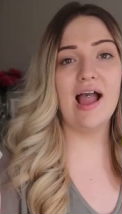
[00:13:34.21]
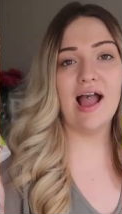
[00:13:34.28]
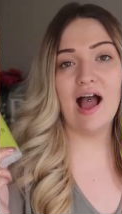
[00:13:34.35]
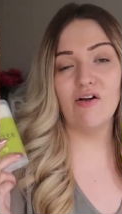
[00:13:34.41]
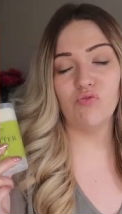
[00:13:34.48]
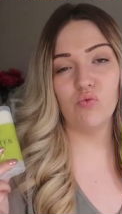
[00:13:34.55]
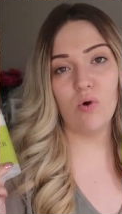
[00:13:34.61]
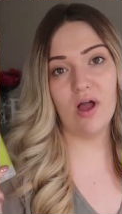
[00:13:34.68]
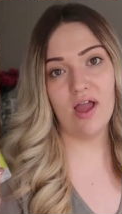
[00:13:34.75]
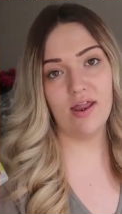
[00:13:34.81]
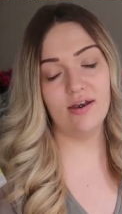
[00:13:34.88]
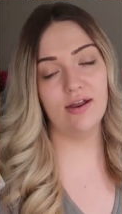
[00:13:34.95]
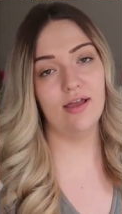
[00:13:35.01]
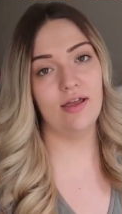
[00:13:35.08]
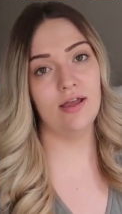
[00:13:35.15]
I have
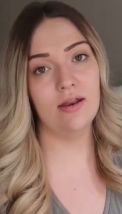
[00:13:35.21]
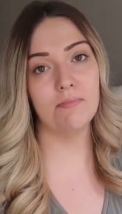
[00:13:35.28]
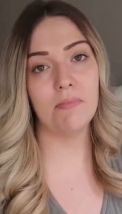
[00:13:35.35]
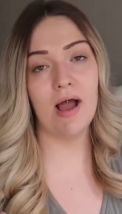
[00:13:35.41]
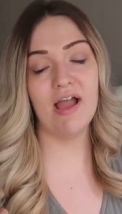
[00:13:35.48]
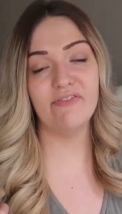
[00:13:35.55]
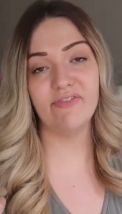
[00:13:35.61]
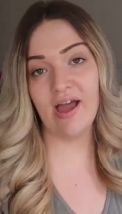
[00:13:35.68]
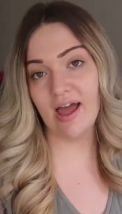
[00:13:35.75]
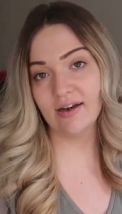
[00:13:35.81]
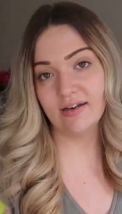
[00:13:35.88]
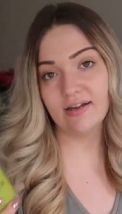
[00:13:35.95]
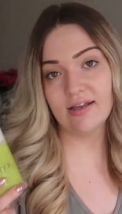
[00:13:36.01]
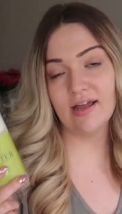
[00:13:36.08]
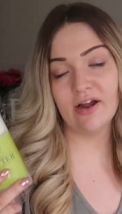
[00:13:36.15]
one in my
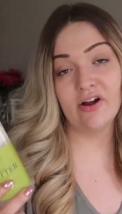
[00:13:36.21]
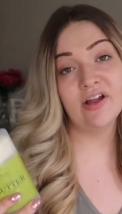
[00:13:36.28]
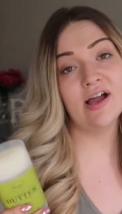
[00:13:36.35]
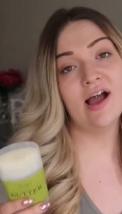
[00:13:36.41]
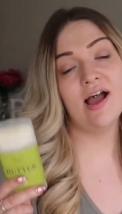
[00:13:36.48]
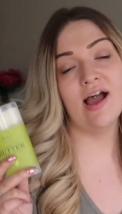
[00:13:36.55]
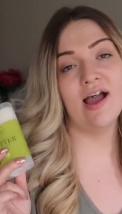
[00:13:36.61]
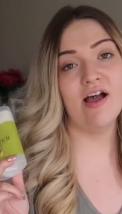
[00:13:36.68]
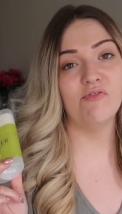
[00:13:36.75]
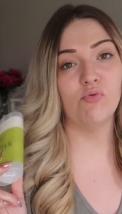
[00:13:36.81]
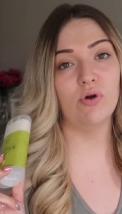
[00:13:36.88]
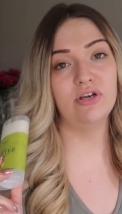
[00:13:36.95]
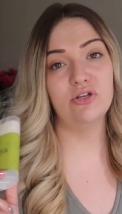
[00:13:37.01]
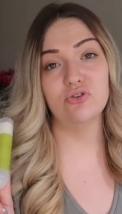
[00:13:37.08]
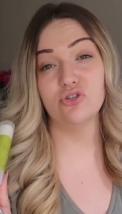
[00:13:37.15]
vanity area. I have
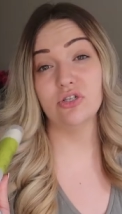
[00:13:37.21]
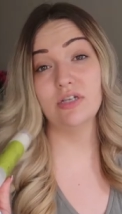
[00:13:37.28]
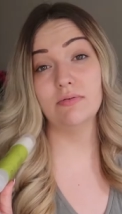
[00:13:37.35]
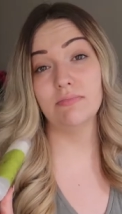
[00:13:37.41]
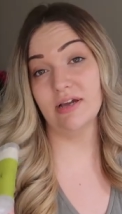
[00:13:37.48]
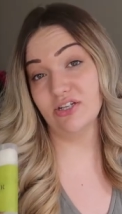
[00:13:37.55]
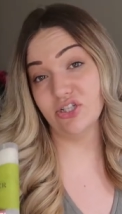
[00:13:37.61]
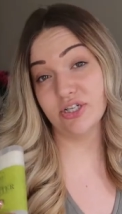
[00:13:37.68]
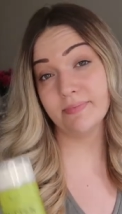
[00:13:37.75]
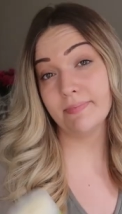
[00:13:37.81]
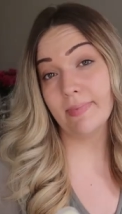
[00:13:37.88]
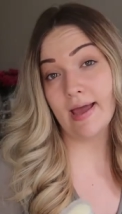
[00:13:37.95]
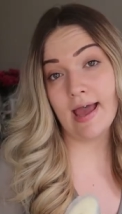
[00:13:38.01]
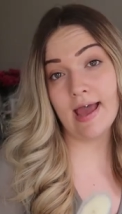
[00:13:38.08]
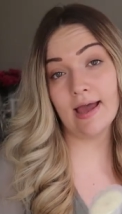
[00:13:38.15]
one usually in my
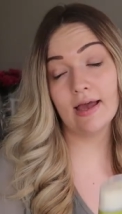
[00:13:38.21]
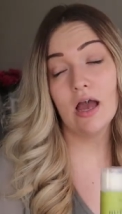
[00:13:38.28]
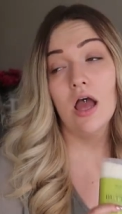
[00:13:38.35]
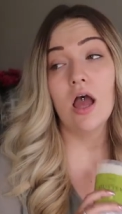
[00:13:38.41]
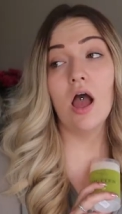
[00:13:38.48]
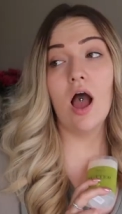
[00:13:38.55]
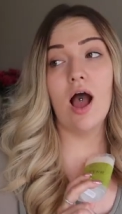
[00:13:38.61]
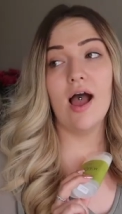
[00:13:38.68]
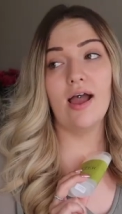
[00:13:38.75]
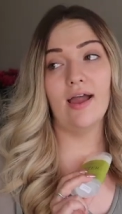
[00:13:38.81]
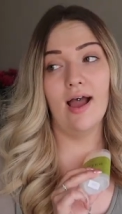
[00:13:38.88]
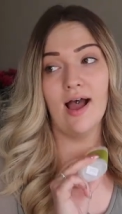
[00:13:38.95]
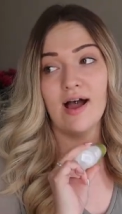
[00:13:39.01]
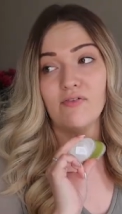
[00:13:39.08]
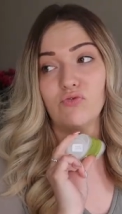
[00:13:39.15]
gym bag. I
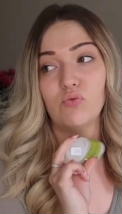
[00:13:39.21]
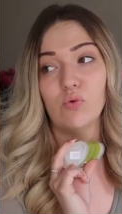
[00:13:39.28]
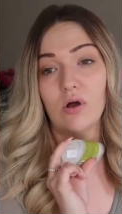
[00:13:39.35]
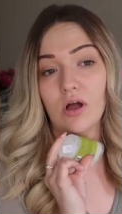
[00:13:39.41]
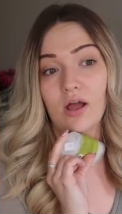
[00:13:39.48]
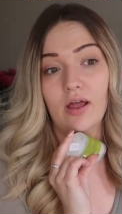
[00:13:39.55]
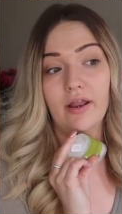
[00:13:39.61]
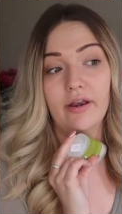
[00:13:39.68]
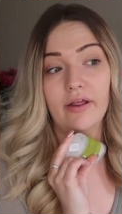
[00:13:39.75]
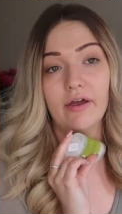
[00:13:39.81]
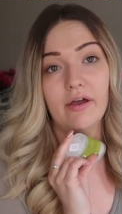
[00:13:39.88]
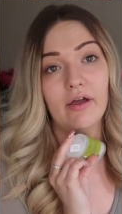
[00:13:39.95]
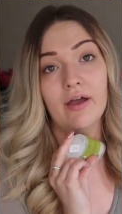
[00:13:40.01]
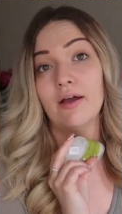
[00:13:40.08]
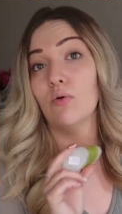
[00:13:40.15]
have one
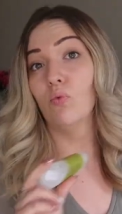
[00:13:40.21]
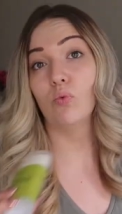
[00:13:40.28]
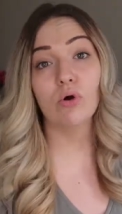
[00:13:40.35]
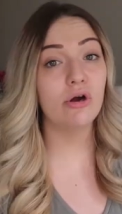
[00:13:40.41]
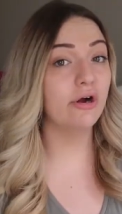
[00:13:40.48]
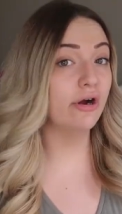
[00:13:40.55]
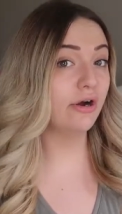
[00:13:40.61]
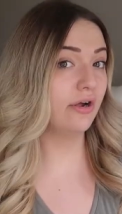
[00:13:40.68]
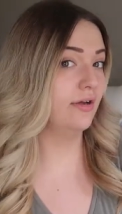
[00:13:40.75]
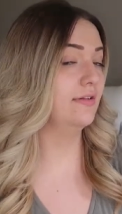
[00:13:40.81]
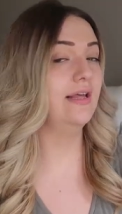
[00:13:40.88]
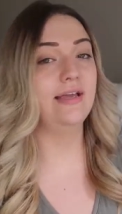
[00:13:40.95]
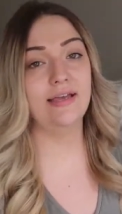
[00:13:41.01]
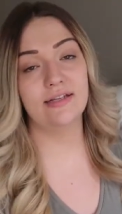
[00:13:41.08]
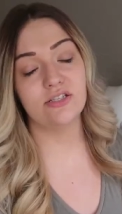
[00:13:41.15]
at work.
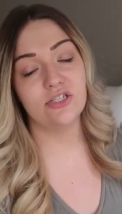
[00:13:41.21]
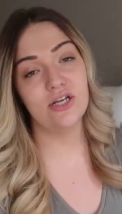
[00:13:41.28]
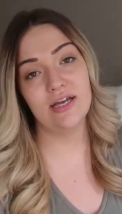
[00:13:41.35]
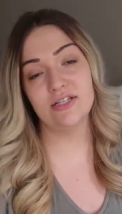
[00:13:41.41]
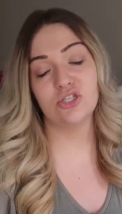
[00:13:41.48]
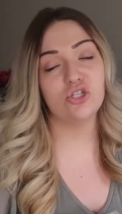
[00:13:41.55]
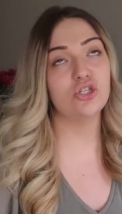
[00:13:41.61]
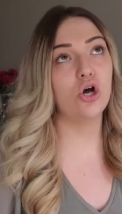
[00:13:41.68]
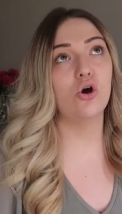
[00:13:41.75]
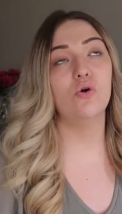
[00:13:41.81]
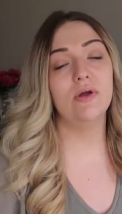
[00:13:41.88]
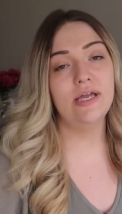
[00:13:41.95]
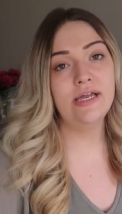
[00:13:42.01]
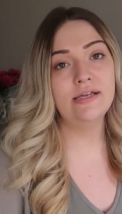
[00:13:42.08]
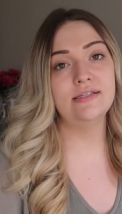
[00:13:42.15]
Like it's it's
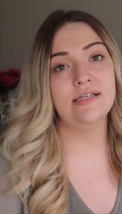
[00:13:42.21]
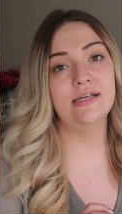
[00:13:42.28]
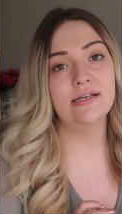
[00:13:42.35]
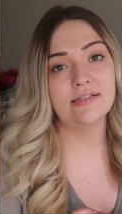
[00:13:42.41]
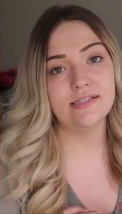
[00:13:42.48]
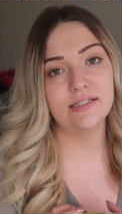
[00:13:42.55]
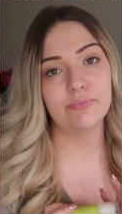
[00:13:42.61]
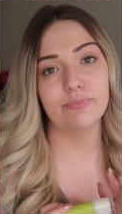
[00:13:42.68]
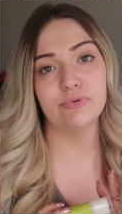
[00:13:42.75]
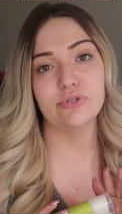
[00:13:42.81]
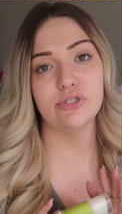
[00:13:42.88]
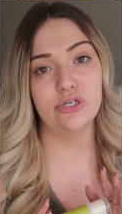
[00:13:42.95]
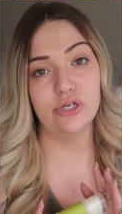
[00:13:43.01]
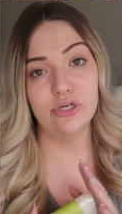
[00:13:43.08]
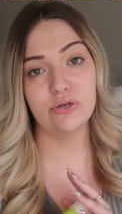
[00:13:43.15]
so easy and simple
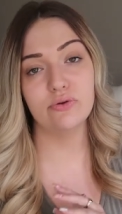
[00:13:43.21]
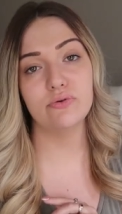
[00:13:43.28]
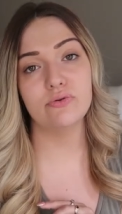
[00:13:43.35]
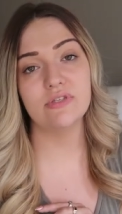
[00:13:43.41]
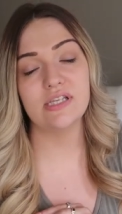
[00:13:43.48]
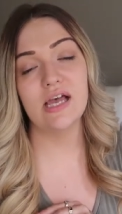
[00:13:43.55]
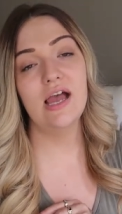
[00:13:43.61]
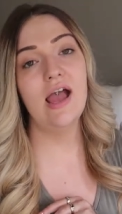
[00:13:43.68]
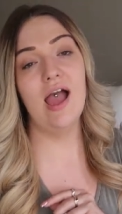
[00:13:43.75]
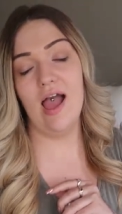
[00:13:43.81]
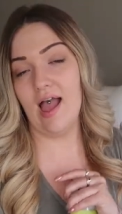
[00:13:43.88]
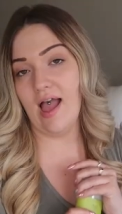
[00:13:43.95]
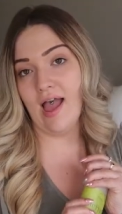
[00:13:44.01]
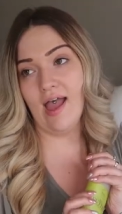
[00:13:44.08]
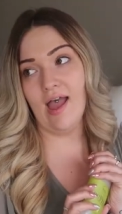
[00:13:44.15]
to use,
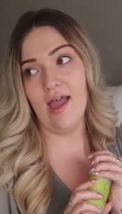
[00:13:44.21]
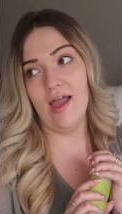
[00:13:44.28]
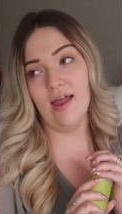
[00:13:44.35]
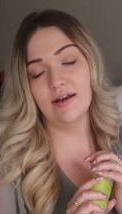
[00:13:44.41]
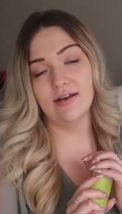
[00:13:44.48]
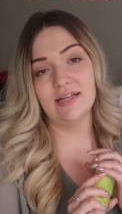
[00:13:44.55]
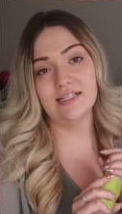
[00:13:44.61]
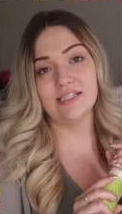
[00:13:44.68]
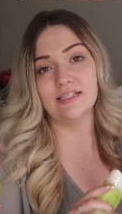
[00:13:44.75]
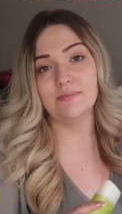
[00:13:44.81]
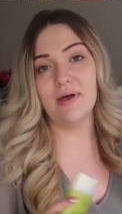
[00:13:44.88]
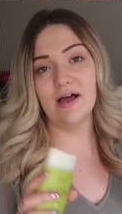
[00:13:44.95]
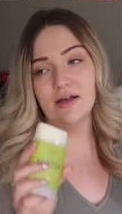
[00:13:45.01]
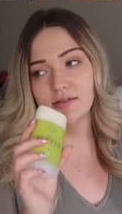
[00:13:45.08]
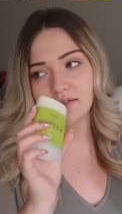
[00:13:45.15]
and it
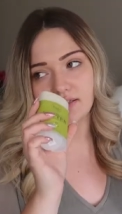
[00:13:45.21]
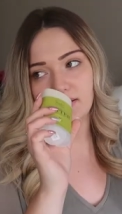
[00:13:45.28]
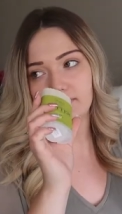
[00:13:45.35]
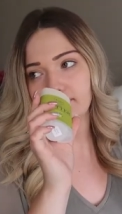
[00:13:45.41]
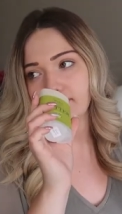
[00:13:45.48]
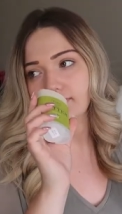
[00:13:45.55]
smells,